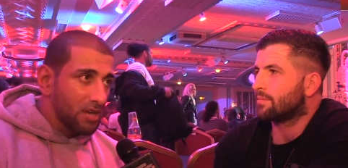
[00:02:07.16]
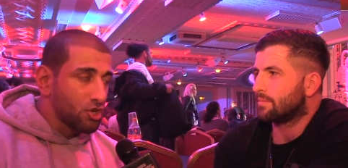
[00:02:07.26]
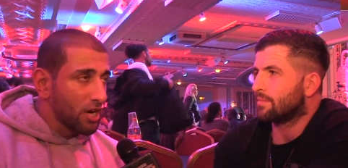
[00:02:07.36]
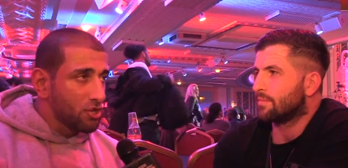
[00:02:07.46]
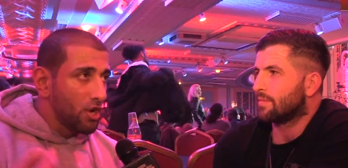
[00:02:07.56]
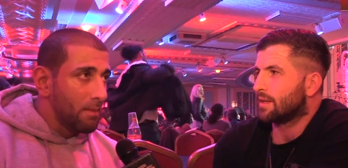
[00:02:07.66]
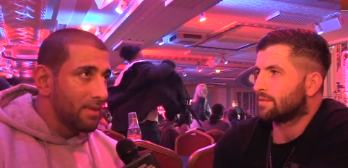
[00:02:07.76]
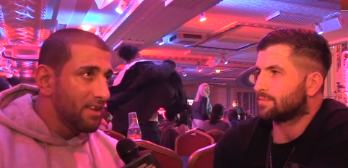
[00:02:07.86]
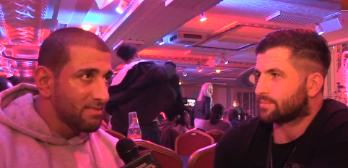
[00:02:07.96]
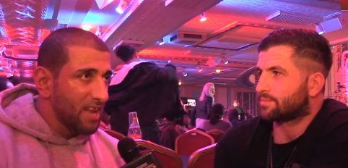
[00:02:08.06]
Speaker 1: I took it to him.
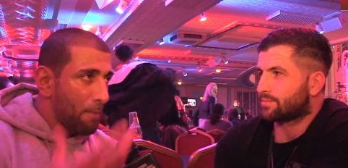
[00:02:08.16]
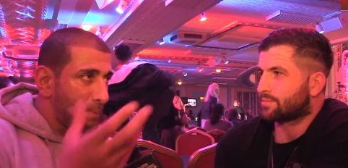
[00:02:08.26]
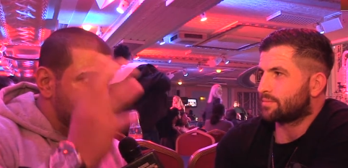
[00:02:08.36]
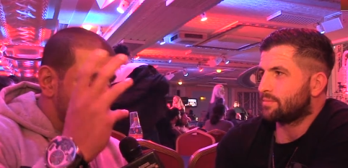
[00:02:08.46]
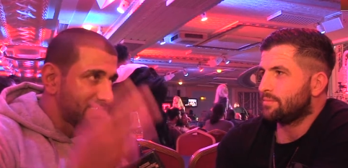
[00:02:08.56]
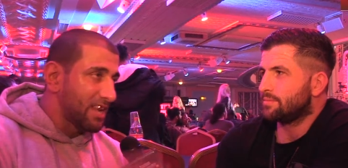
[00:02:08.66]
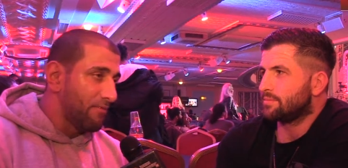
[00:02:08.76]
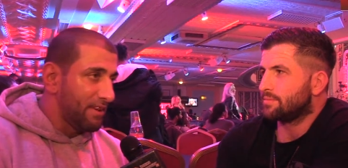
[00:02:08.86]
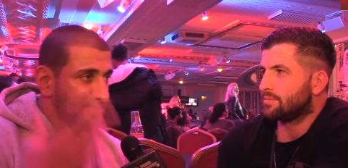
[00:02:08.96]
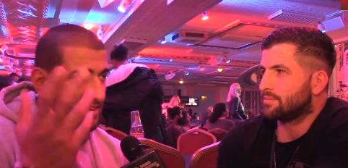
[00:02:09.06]
It's a lot of personal stuff
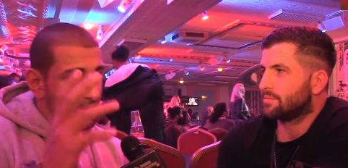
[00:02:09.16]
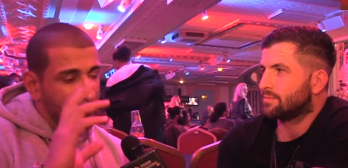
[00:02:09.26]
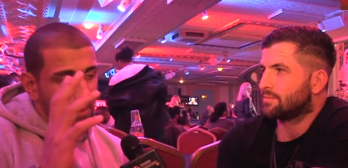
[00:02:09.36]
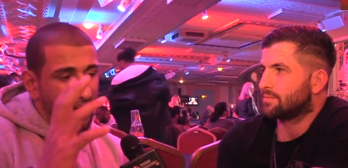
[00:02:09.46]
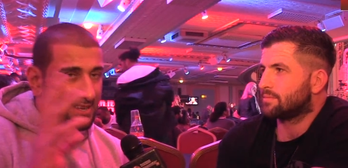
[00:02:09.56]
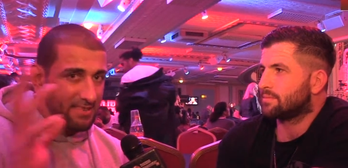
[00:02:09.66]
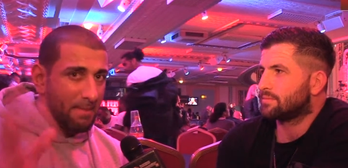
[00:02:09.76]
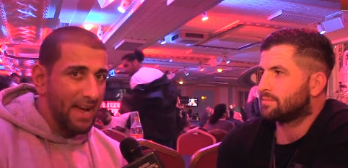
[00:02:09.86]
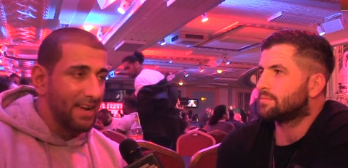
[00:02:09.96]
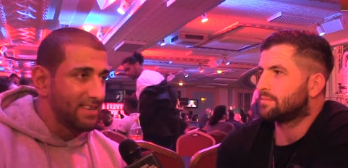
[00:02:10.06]
he said, but it doesn't
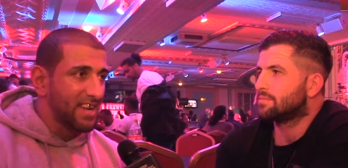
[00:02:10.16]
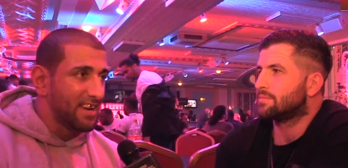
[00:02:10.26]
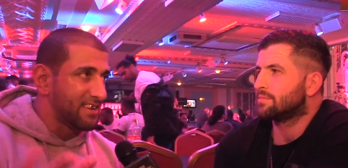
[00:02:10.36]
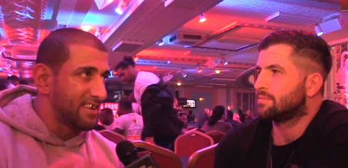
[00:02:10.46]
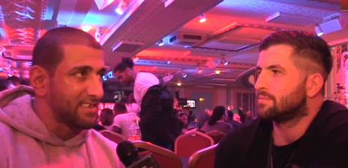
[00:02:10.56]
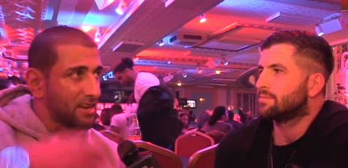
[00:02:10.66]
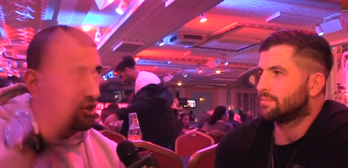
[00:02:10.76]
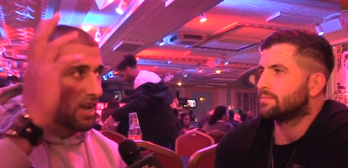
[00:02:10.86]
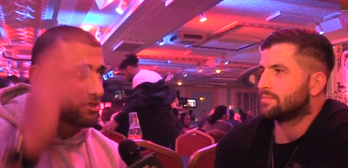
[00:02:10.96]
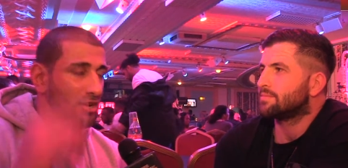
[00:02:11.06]
matter. It's done and dusted. Good
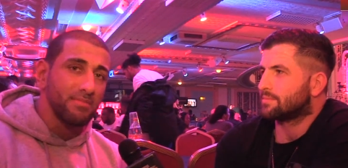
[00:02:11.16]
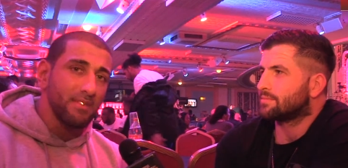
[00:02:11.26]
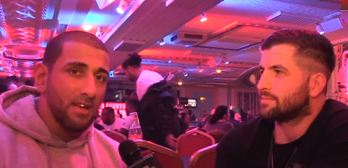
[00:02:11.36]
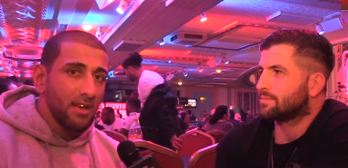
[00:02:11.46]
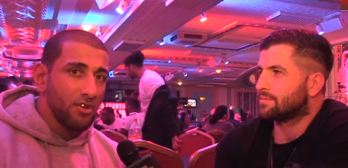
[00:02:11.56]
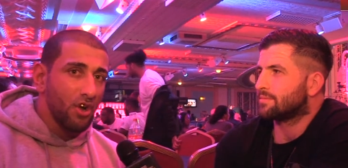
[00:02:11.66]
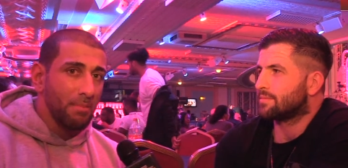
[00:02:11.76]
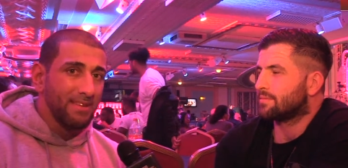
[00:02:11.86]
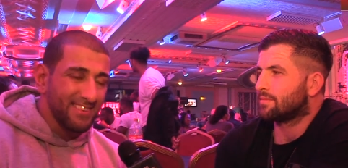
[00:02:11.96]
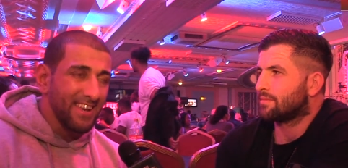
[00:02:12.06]
luck to him. You know what I
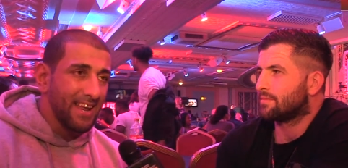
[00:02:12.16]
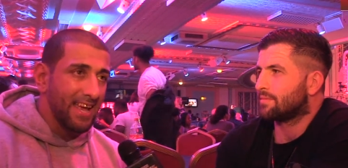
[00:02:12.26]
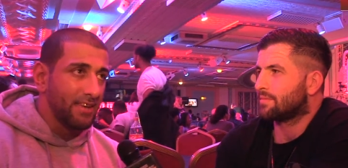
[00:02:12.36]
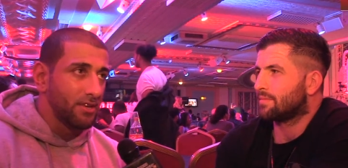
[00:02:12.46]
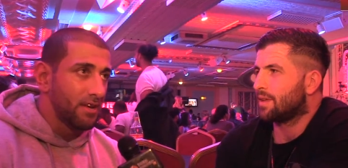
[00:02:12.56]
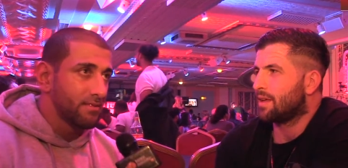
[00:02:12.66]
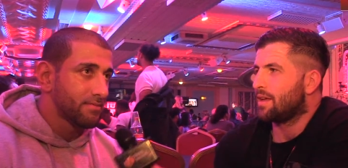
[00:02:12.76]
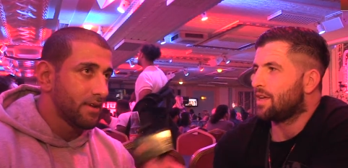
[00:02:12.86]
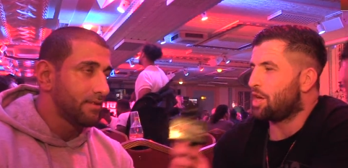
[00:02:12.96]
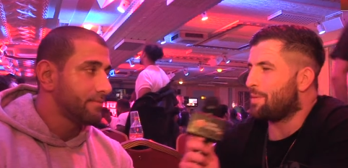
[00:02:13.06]
mean? See you later. You know.
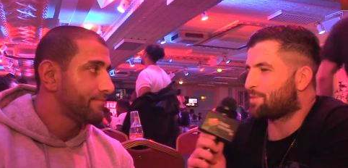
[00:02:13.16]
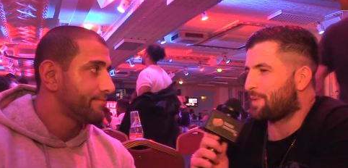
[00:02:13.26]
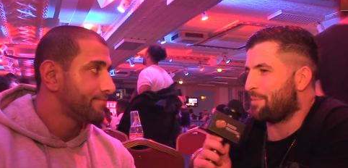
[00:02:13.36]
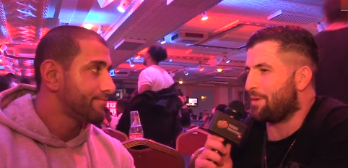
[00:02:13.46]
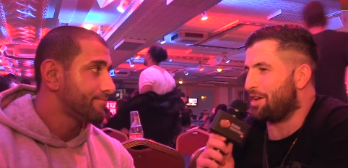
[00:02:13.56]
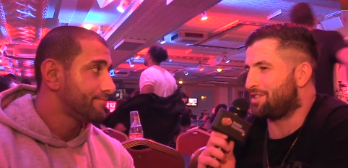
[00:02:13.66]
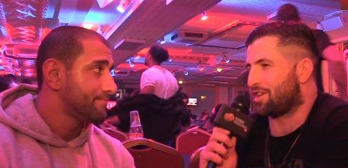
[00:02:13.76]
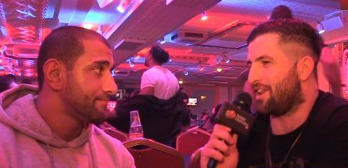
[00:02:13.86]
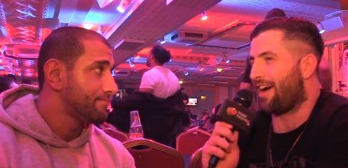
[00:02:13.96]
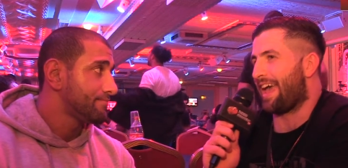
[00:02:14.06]
So you
Speaker 2: must be immune to
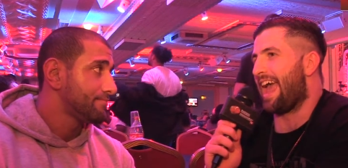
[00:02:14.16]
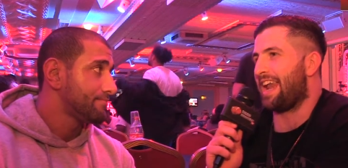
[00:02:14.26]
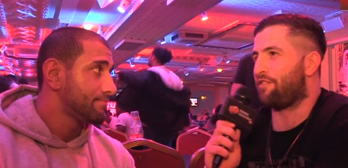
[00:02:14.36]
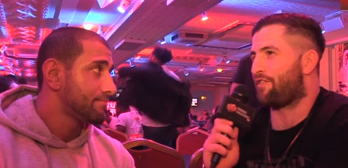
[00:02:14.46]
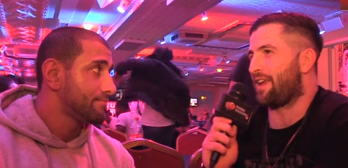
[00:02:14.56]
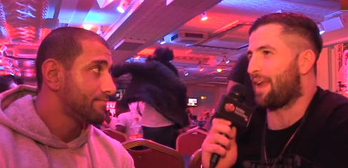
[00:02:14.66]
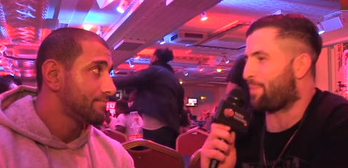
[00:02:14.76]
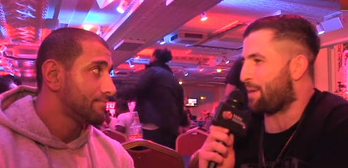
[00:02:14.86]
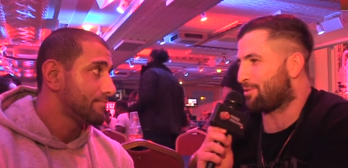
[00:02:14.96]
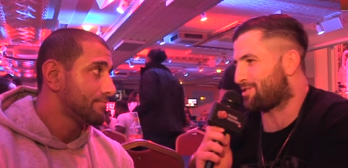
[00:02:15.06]
like anything that
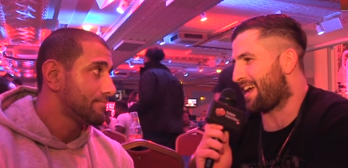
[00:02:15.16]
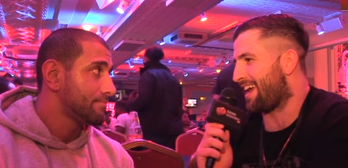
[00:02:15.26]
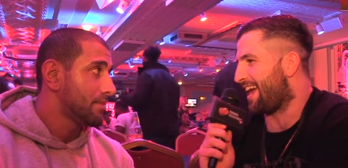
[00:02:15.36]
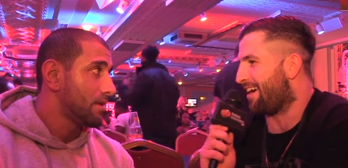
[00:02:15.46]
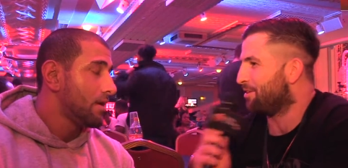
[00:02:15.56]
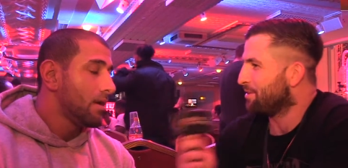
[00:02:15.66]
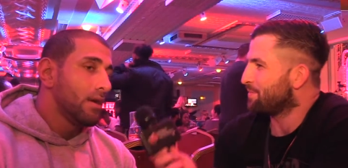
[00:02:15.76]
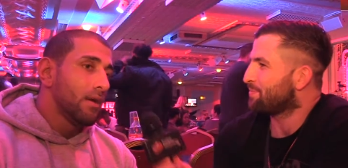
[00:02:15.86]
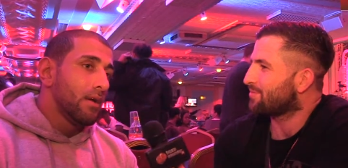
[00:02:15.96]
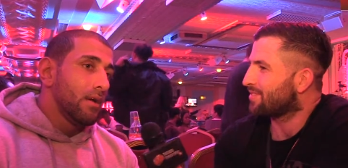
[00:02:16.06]
people say now.
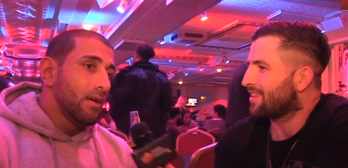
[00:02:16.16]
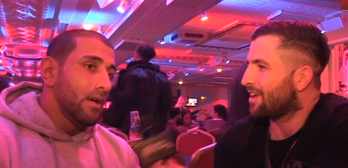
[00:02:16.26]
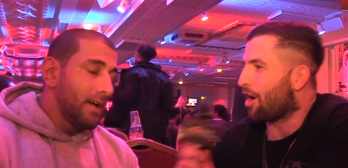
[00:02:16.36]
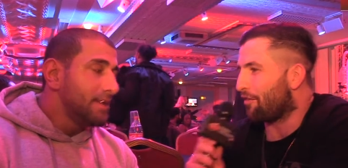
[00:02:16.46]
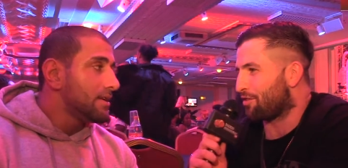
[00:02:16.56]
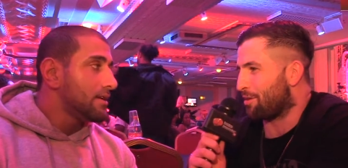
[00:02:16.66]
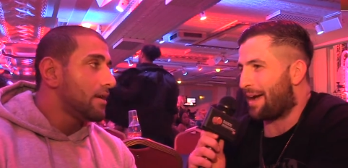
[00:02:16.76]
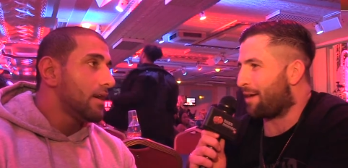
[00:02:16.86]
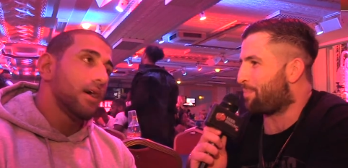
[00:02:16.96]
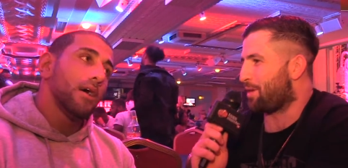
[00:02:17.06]
After
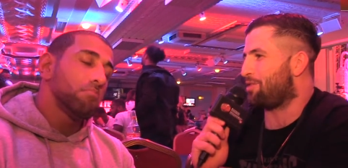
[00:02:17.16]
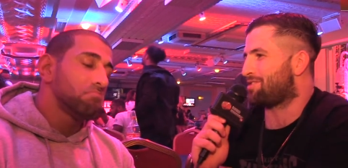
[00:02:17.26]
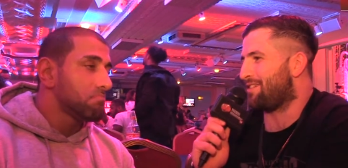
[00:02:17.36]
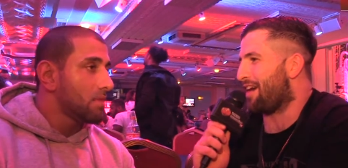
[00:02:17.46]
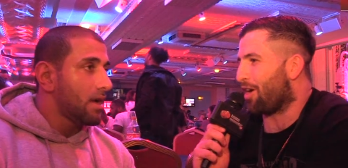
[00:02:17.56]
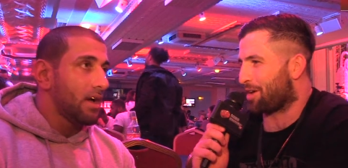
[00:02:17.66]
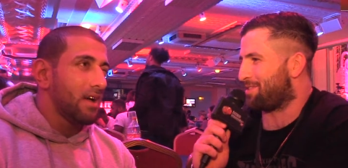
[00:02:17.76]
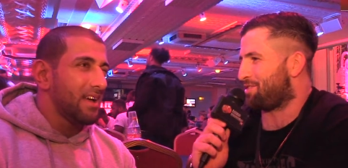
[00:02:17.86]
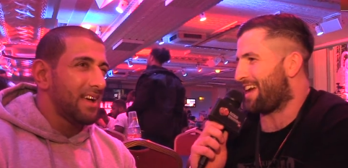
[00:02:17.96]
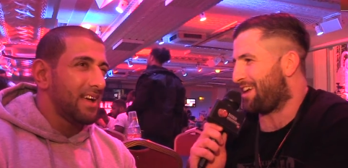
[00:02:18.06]
about abuse and
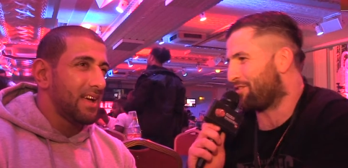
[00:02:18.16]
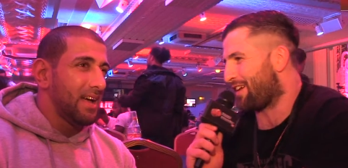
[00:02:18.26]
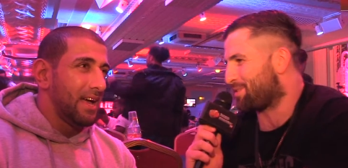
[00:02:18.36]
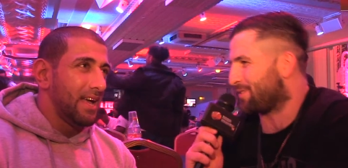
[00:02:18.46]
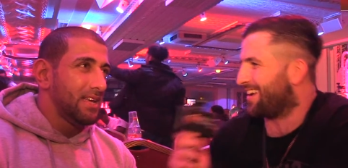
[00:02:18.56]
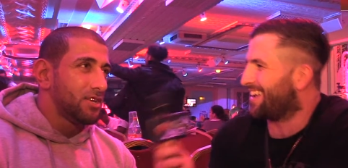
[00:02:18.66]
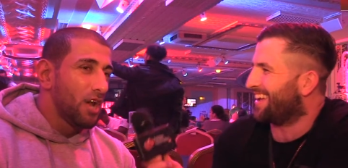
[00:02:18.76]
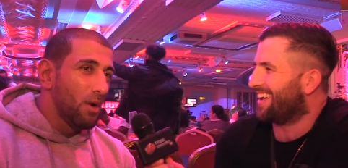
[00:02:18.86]
arguments you're getting on Facebook. You know